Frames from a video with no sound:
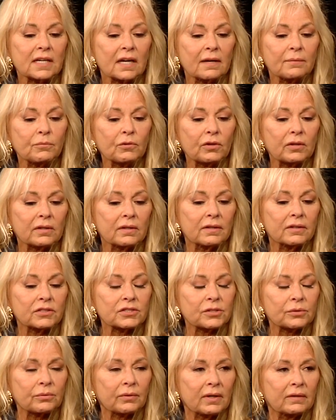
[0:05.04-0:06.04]
time where
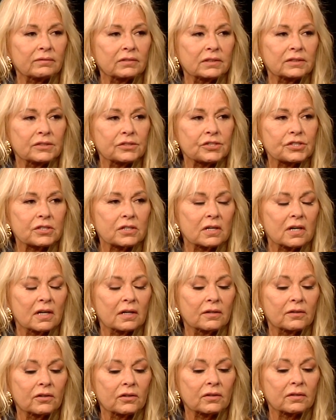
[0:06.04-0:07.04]
there's a revolution
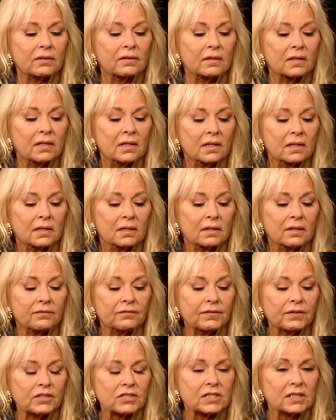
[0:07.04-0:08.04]
on earth, the
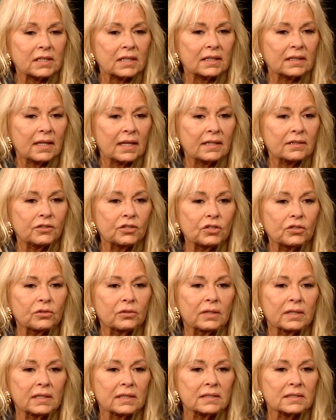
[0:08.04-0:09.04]
first thing they
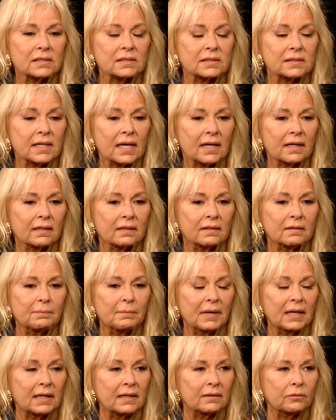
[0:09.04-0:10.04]
do is take the
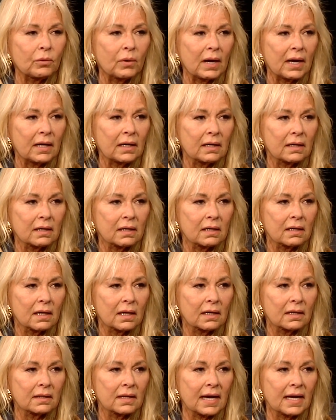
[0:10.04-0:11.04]
men away
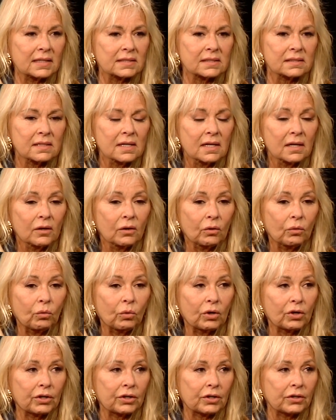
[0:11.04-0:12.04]
as
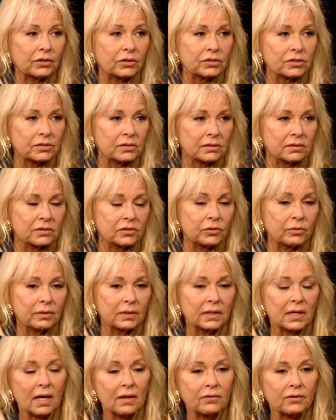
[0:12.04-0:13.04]
workers to
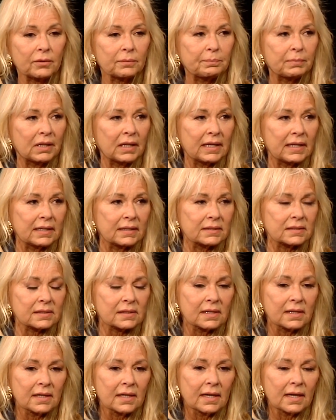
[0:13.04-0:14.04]
yeah. another place,
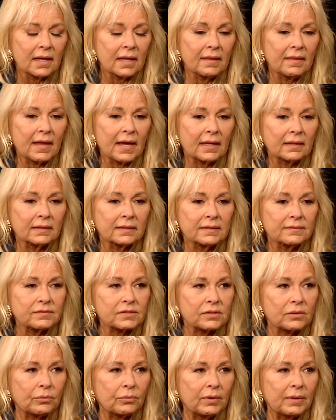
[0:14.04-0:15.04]
and that
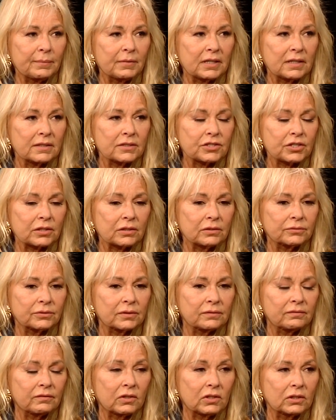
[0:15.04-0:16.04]
leaves the women and
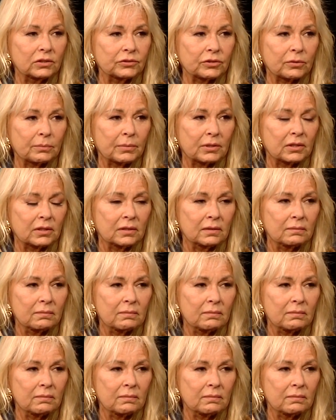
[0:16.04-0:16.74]
children vulnerable.